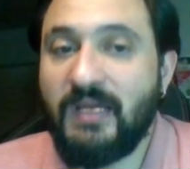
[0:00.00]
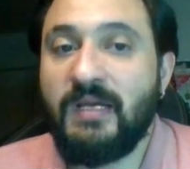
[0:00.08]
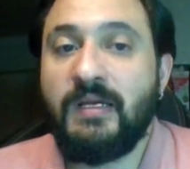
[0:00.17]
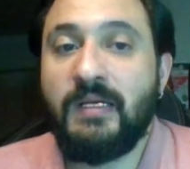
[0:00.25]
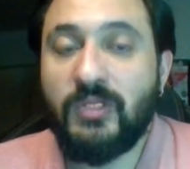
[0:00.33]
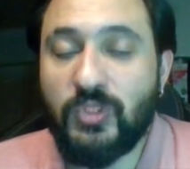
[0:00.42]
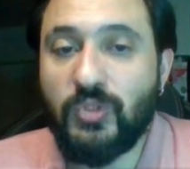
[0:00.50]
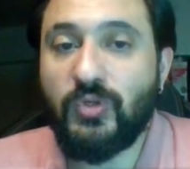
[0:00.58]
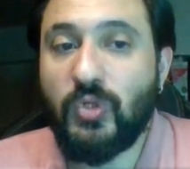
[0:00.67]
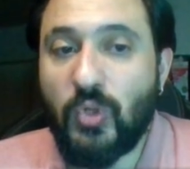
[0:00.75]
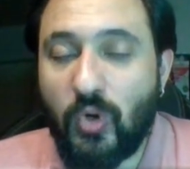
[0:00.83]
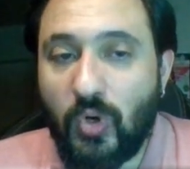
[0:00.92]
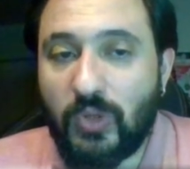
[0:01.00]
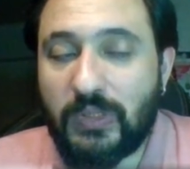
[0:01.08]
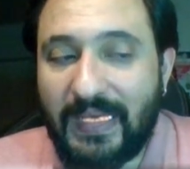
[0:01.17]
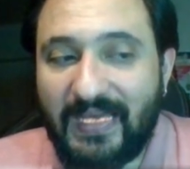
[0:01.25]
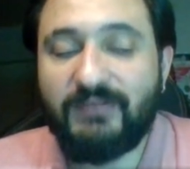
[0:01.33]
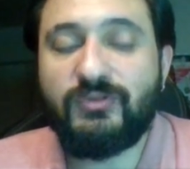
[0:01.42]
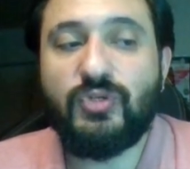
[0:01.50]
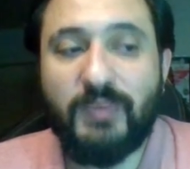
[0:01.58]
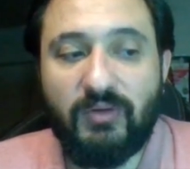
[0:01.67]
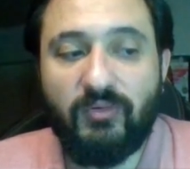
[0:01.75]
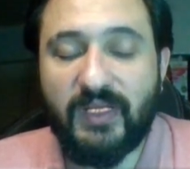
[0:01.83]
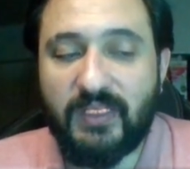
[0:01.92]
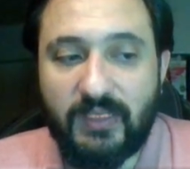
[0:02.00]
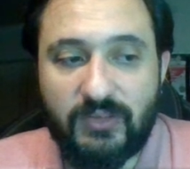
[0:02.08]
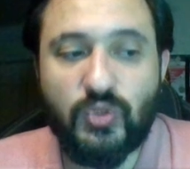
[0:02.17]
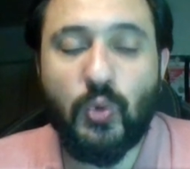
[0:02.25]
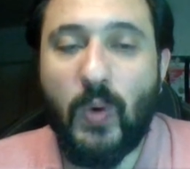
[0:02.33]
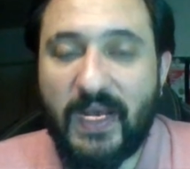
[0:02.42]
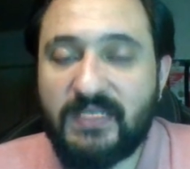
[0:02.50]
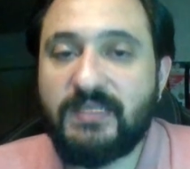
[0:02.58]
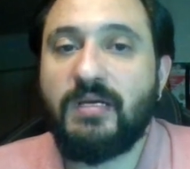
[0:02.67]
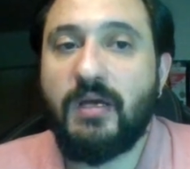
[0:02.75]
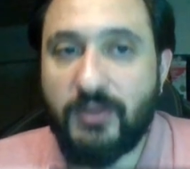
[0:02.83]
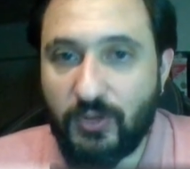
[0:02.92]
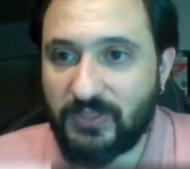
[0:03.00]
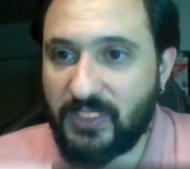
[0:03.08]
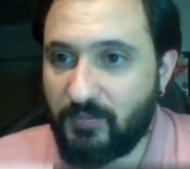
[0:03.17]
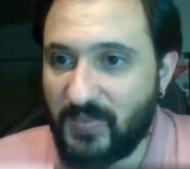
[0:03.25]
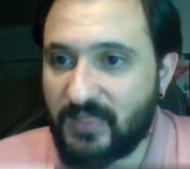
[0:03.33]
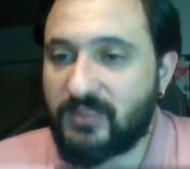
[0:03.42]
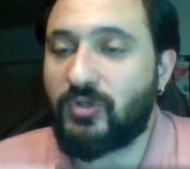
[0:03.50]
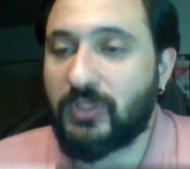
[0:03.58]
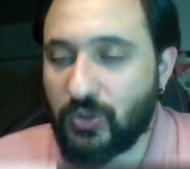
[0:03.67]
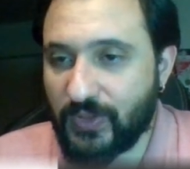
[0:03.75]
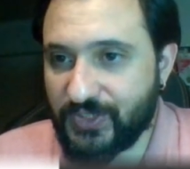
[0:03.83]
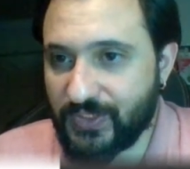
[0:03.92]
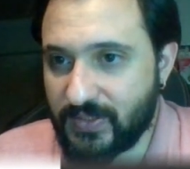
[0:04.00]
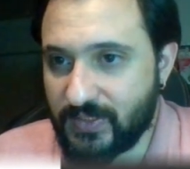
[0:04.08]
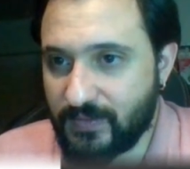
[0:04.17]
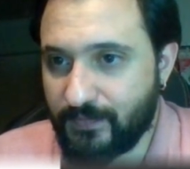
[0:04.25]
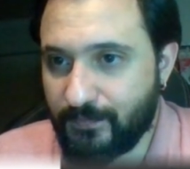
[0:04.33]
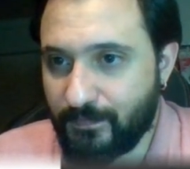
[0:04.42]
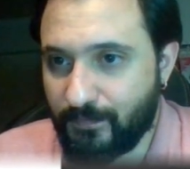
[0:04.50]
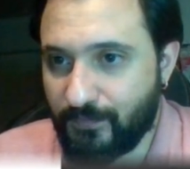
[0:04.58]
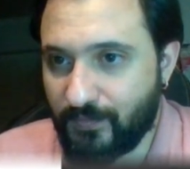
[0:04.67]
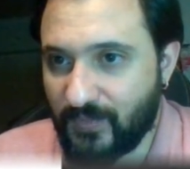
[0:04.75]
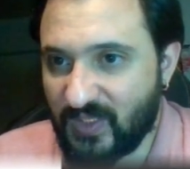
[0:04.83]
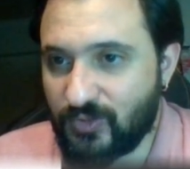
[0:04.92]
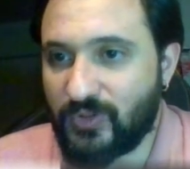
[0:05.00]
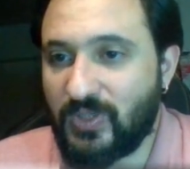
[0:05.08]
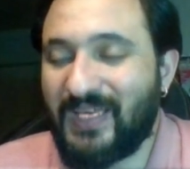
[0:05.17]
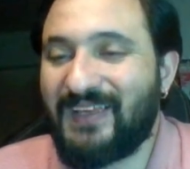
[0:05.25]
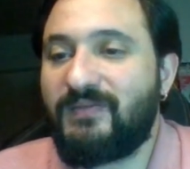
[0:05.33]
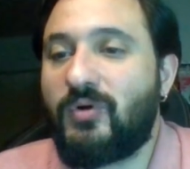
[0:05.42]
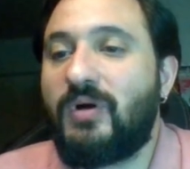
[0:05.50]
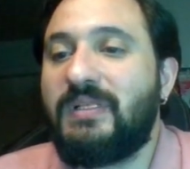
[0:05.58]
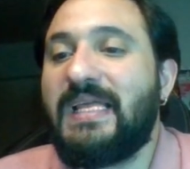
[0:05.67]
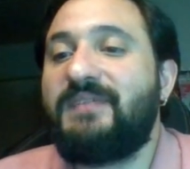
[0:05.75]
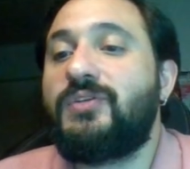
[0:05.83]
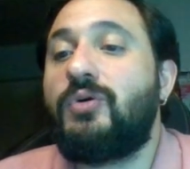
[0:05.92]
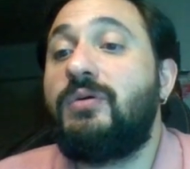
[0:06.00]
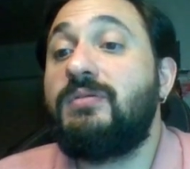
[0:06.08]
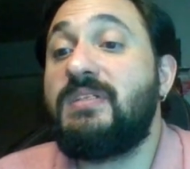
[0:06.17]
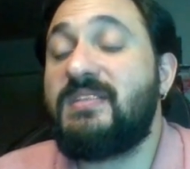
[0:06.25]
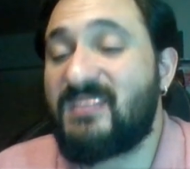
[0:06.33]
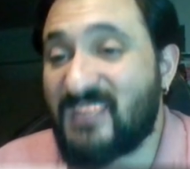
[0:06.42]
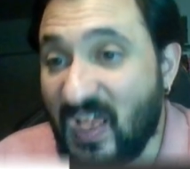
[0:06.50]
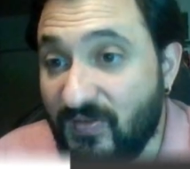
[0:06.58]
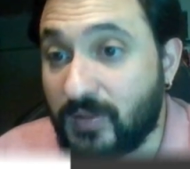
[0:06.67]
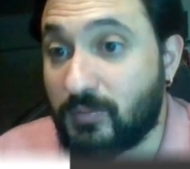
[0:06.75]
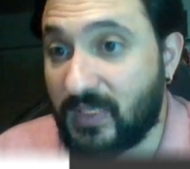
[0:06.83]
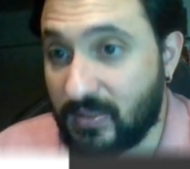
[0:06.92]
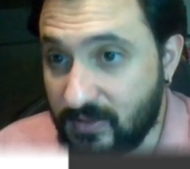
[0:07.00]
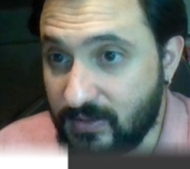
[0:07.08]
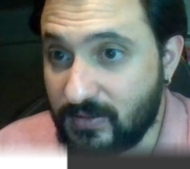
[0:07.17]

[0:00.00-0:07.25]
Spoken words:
you have to be ready to waste 13 minutes on questions. So you have left only 7 minutes